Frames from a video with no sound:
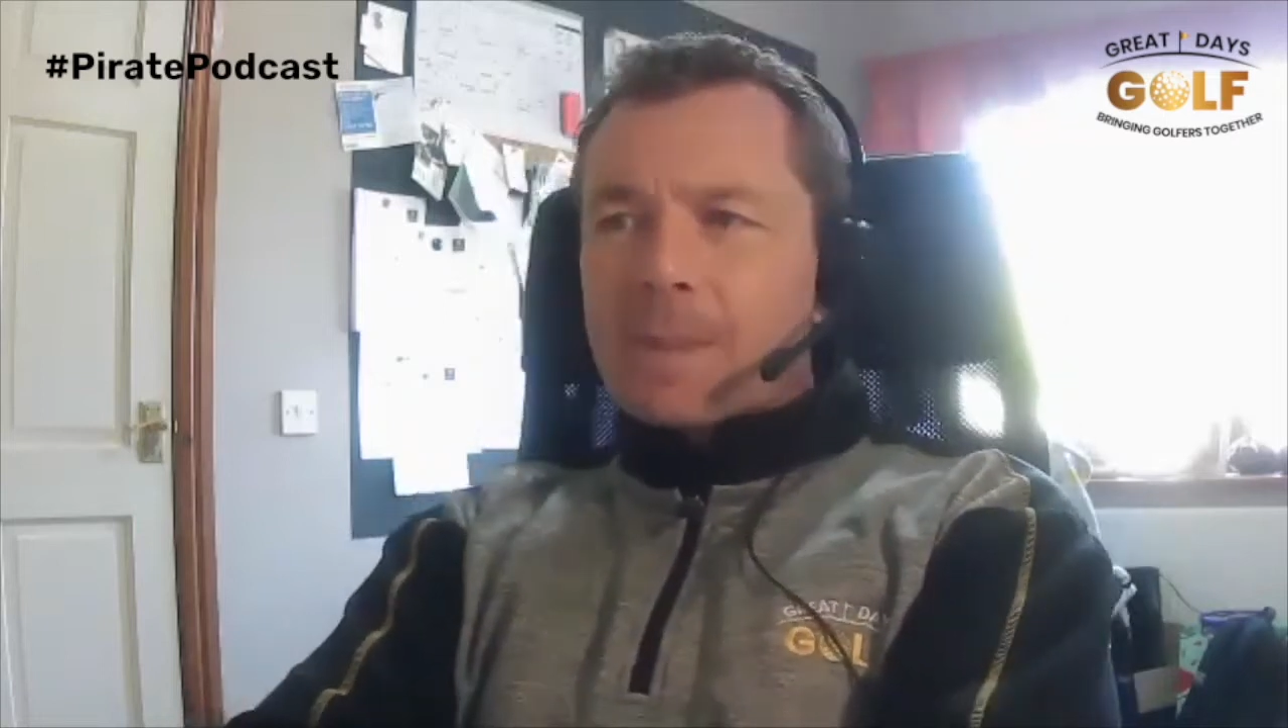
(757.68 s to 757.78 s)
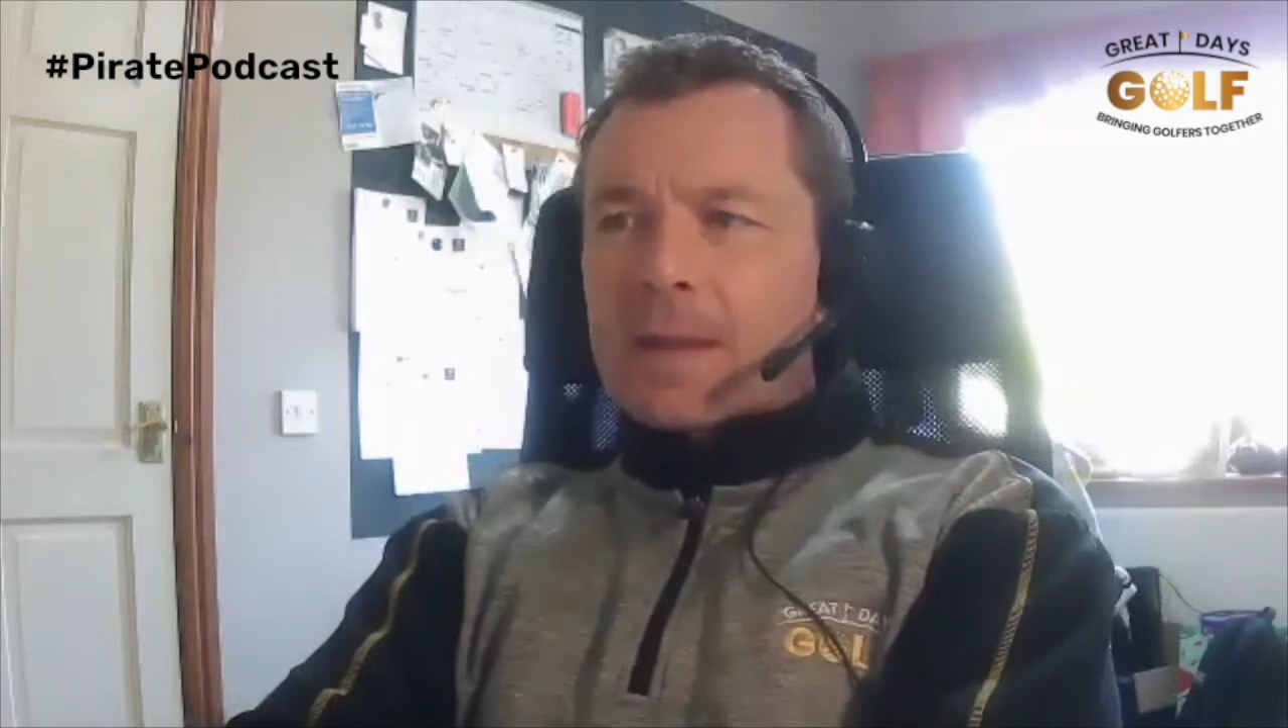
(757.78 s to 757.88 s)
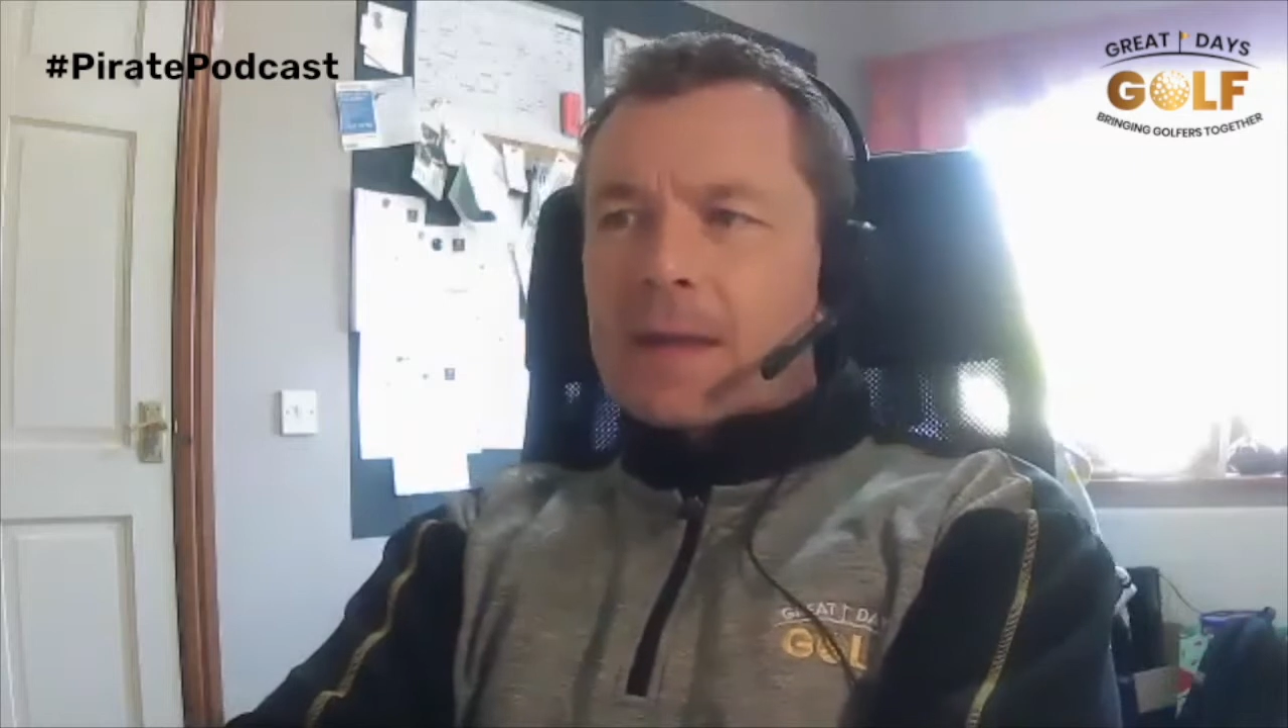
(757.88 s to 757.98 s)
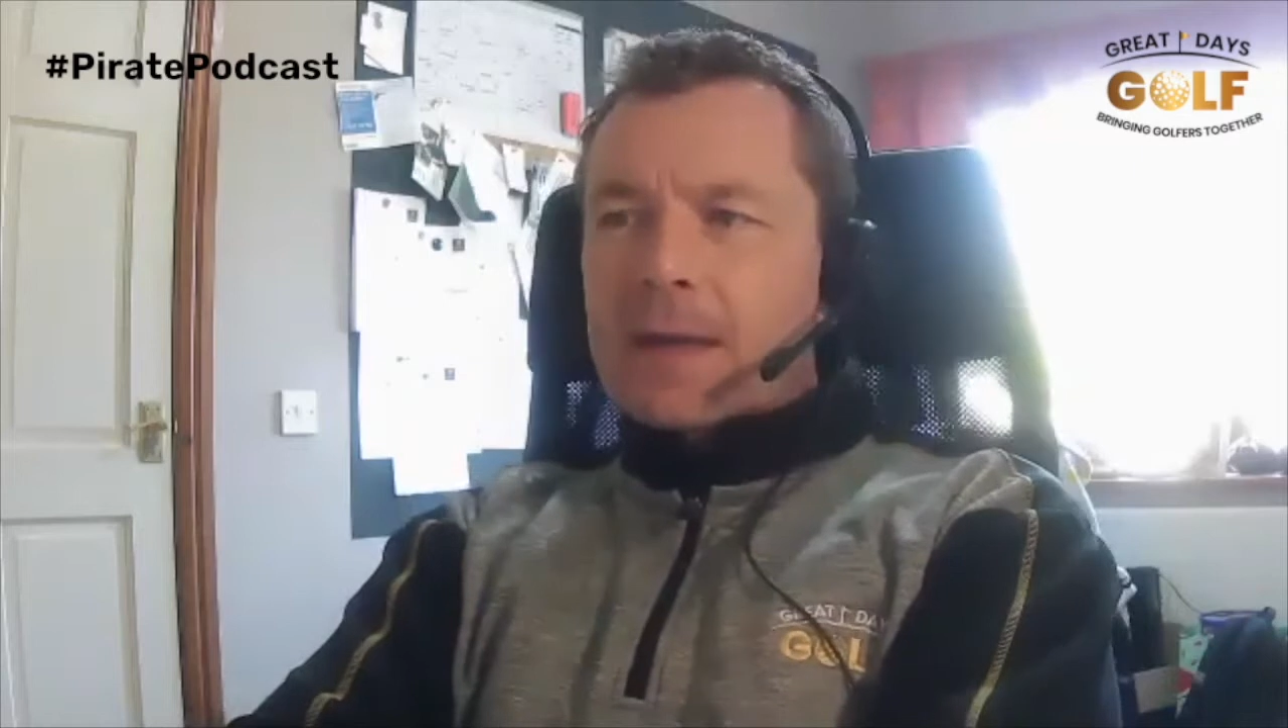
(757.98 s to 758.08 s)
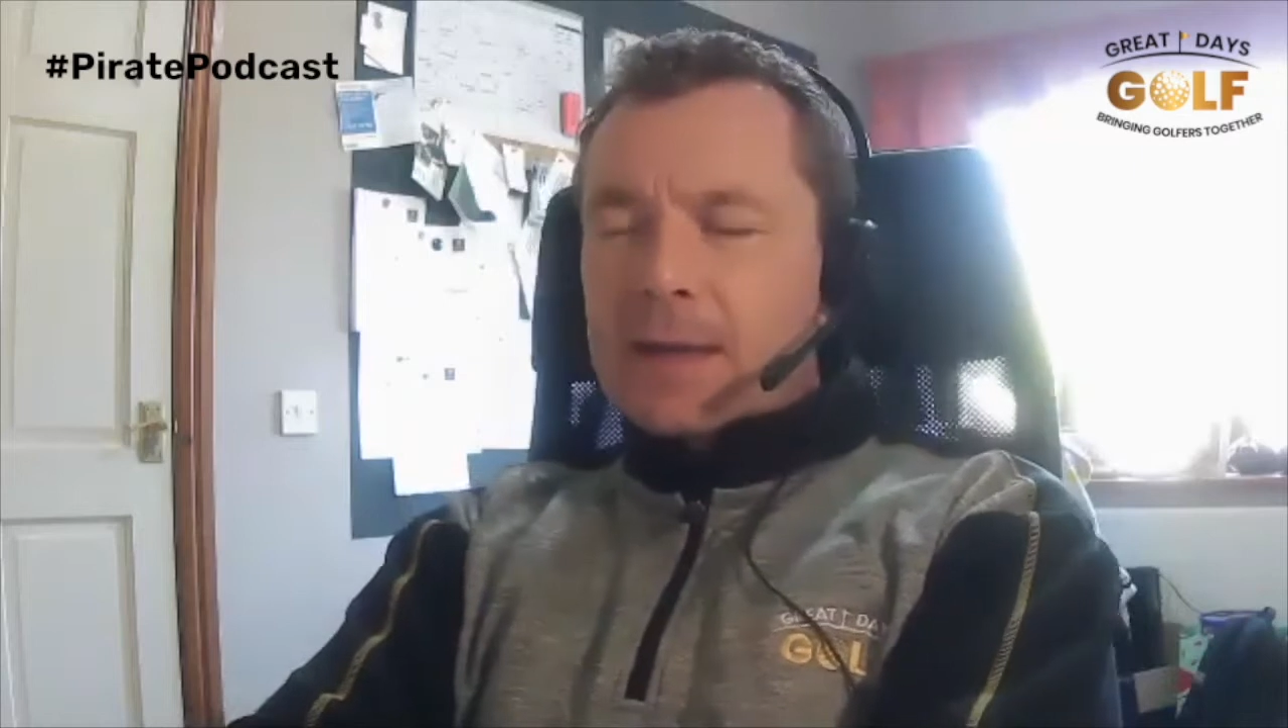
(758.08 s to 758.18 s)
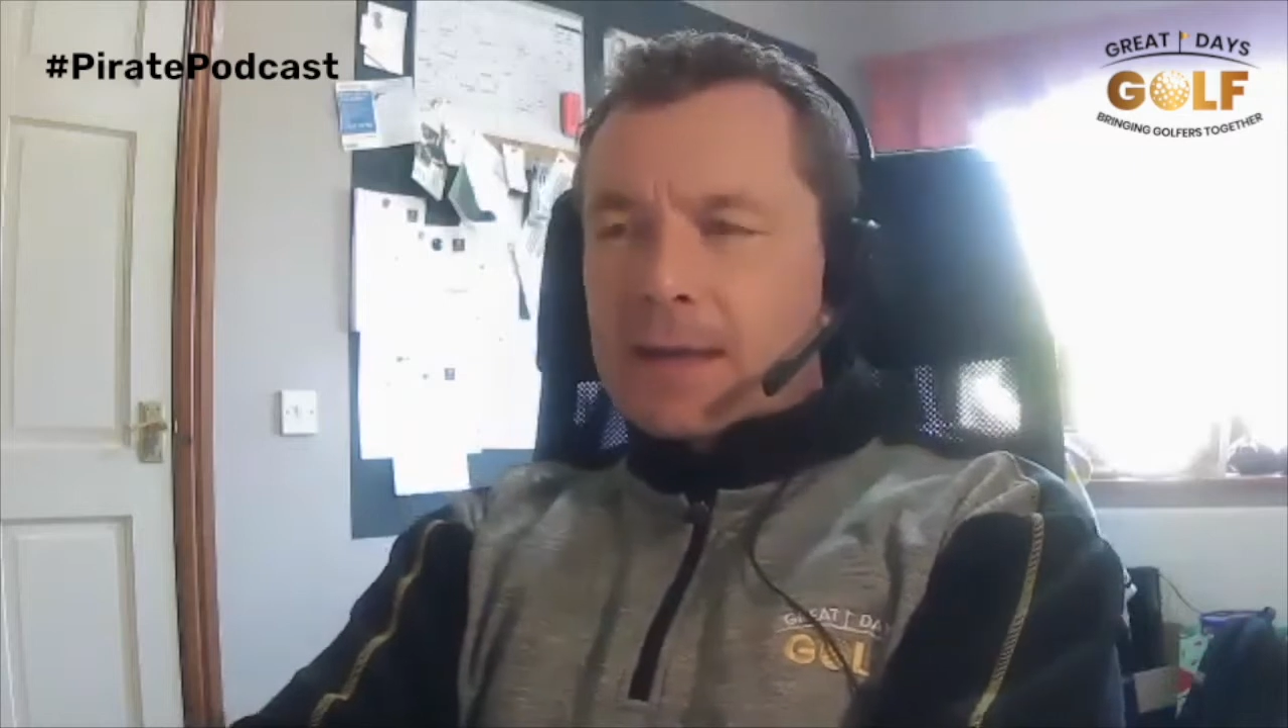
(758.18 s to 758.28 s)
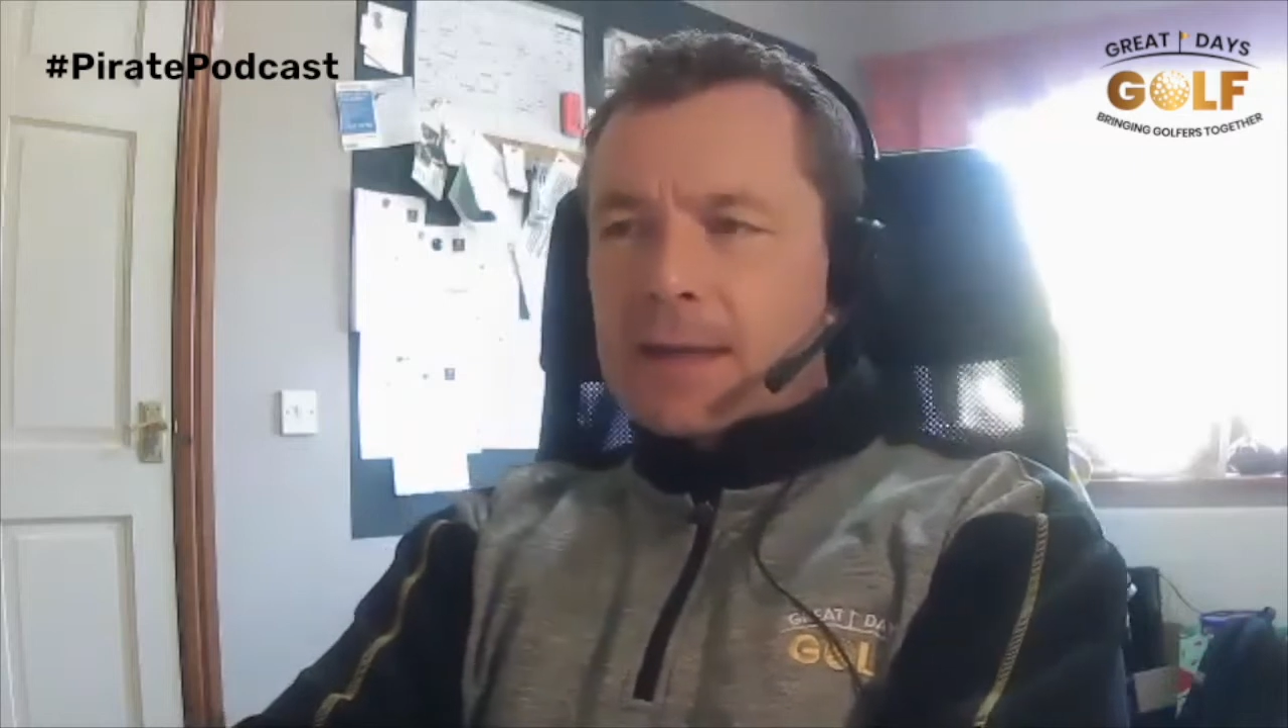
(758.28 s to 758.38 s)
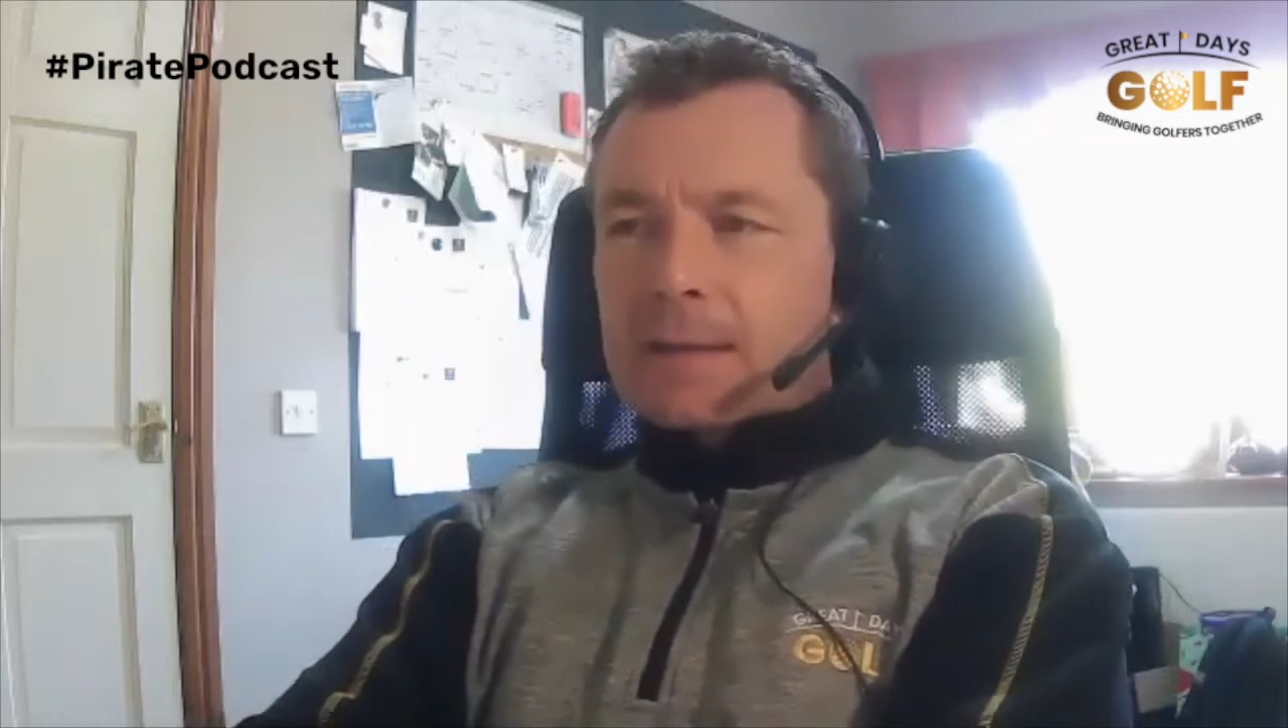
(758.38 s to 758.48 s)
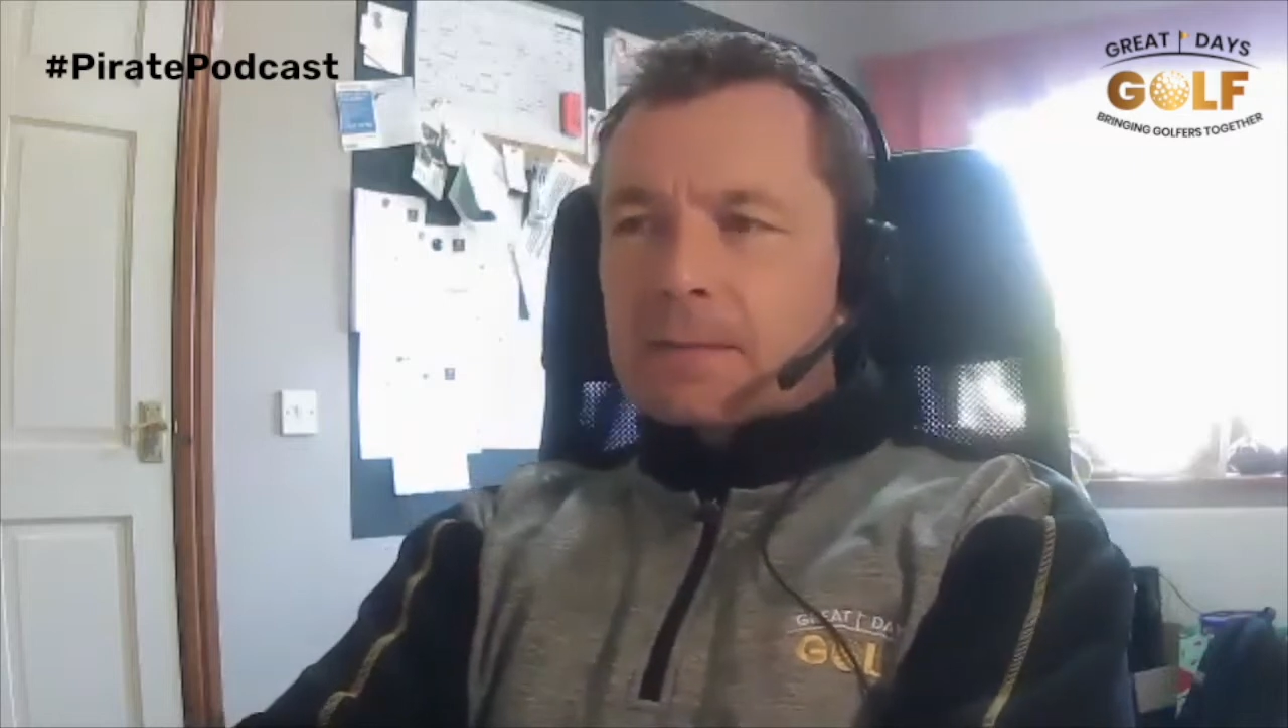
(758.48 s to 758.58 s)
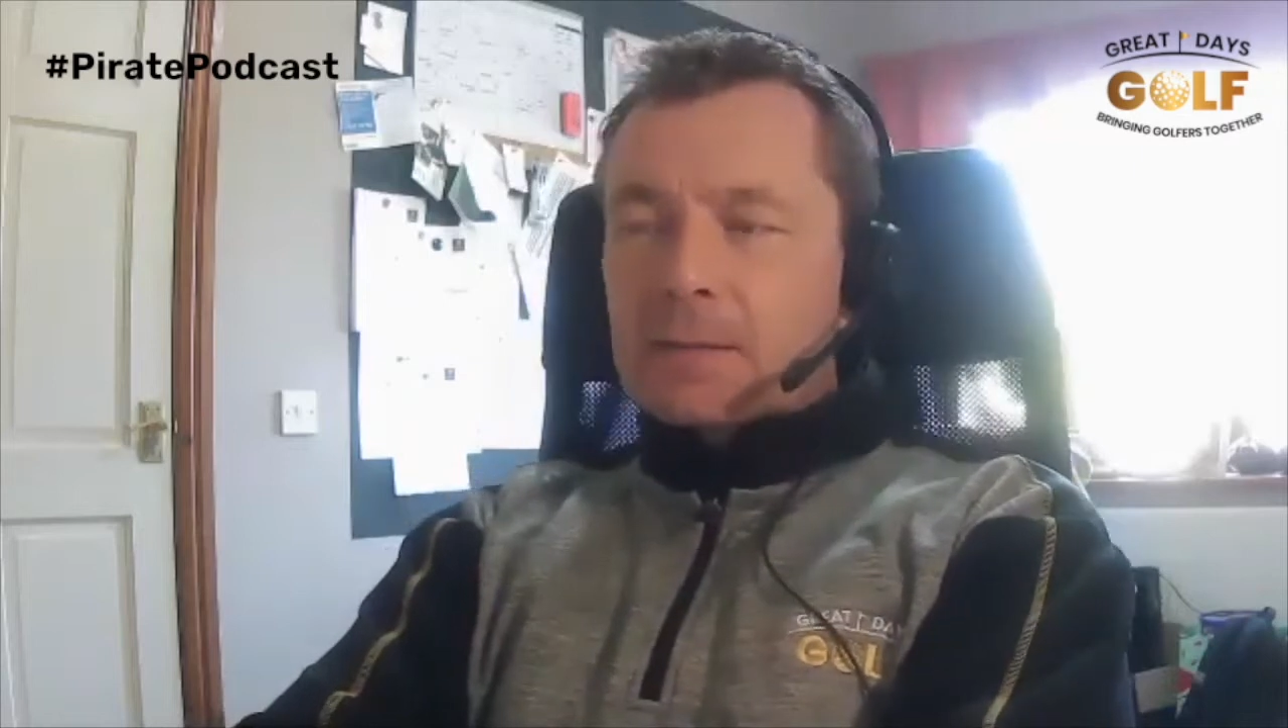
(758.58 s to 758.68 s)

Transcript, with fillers: Uh,